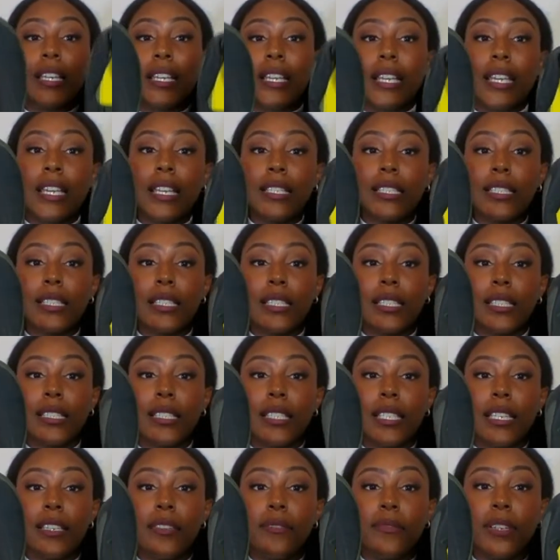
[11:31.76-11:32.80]
is
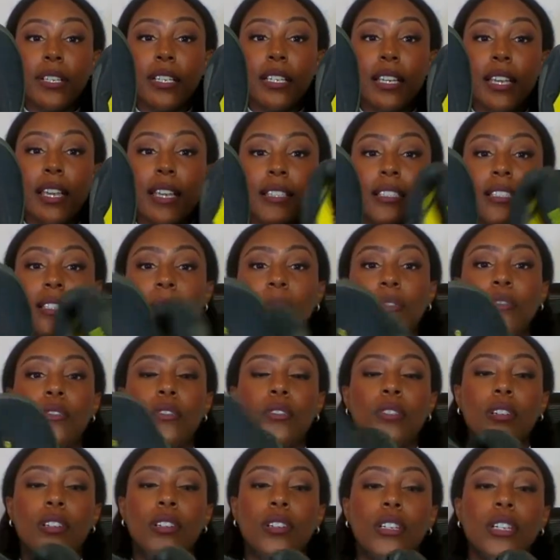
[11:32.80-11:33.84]
Teva, as some of
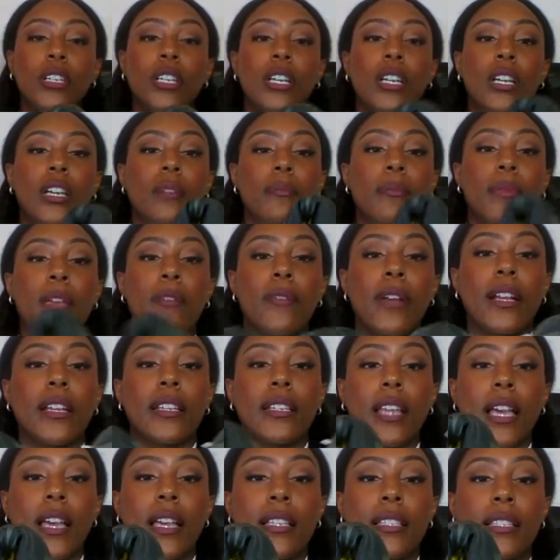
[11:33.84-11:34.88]
y'all may
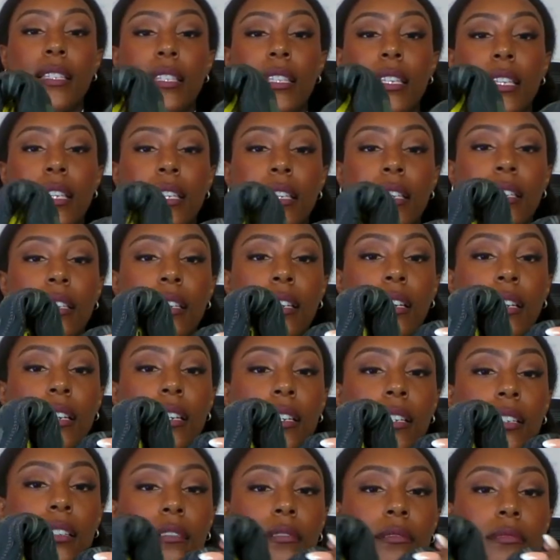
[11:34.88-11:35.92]
recognize the,
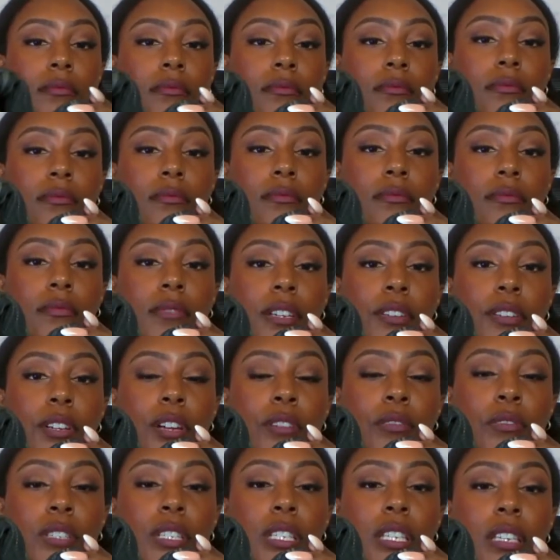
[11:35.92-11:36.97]
there you
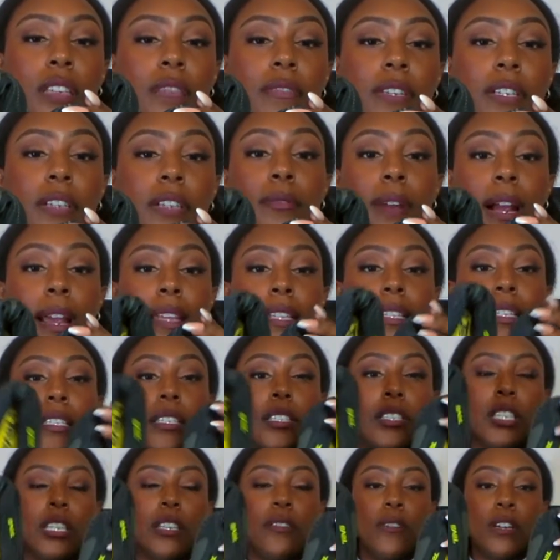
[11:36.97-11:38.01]
go, Teva, right? This
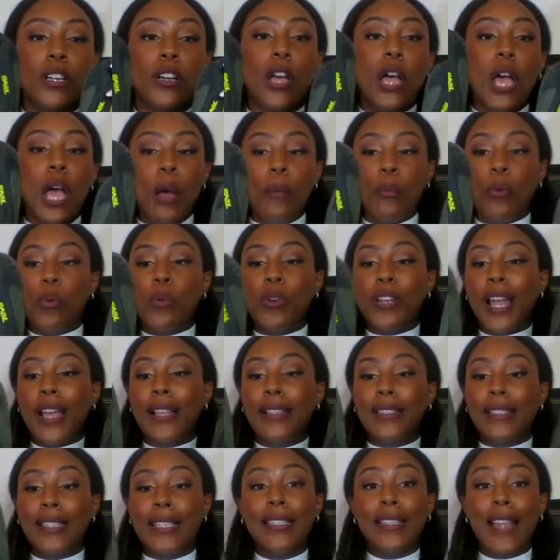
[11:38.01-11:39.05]
is Teva. But what
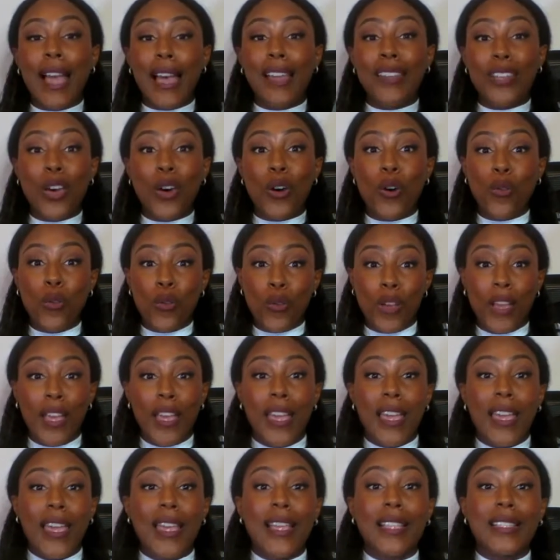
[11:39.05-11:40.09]
I did not know
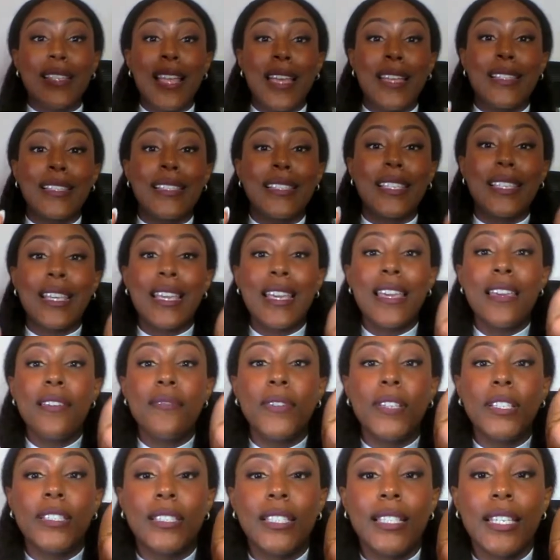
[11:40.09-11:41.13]
is that
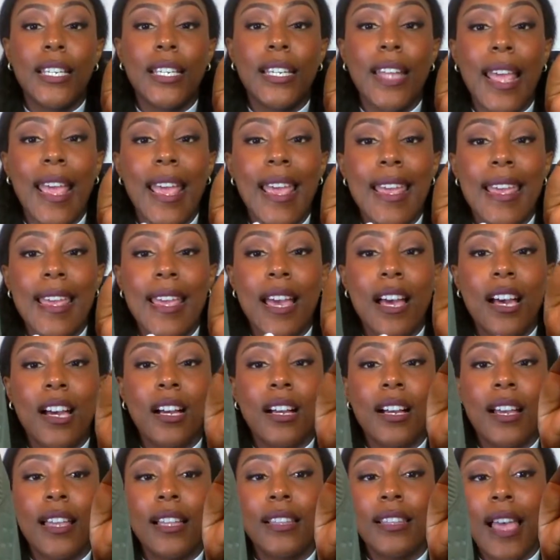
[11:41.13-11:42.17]
Teva did a
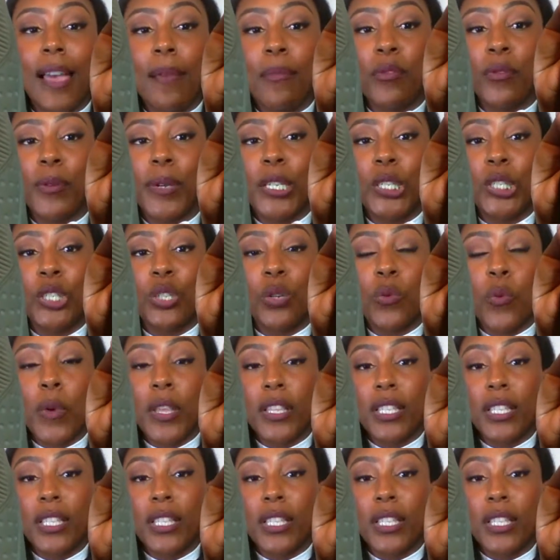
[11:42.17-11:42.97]
collaboration with